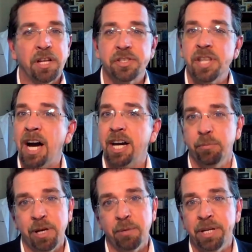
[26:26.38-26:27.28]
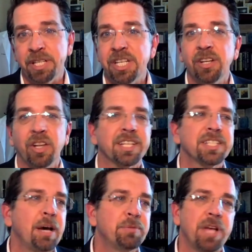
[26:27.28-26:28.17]
going to be a big deal,
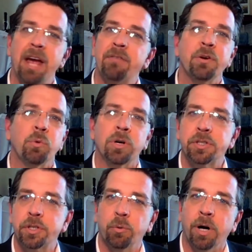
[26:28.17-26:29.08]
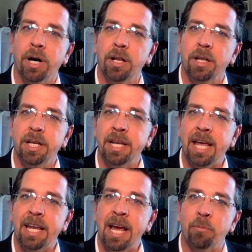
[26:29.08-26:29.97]
except every once in a while
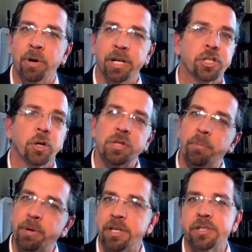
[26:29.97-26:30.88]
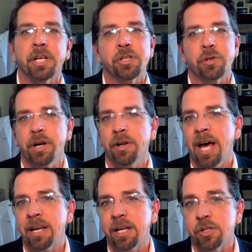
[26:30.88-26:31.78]
an outbreak shows up in this country or
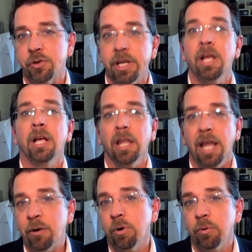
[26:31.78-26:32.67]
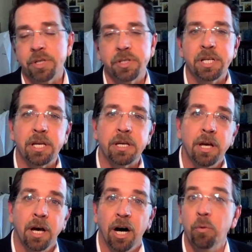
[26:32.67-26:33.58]
that country, like what we see
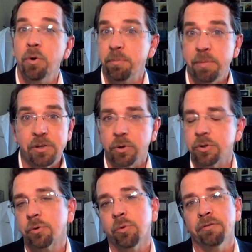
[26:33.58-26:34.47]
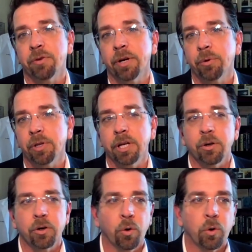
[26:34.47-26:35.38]
with measles quite frequently,
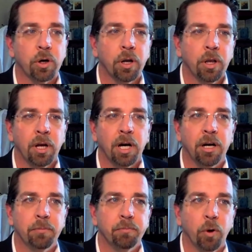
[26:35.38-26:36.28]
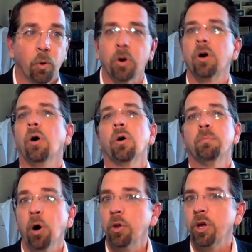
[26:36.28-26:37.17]
or
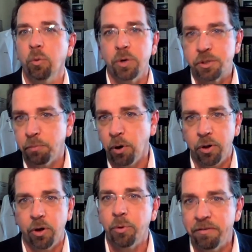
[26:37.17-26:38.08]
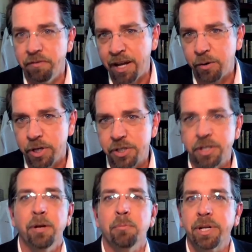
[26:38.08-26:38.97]
polio, which polio we
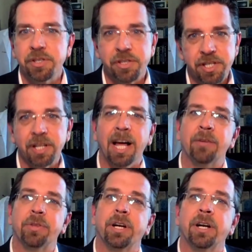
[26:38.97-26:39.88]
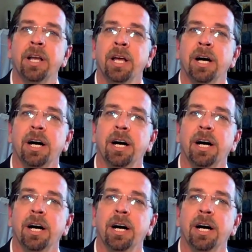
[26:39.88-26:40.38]
vanquished, but it's still out there.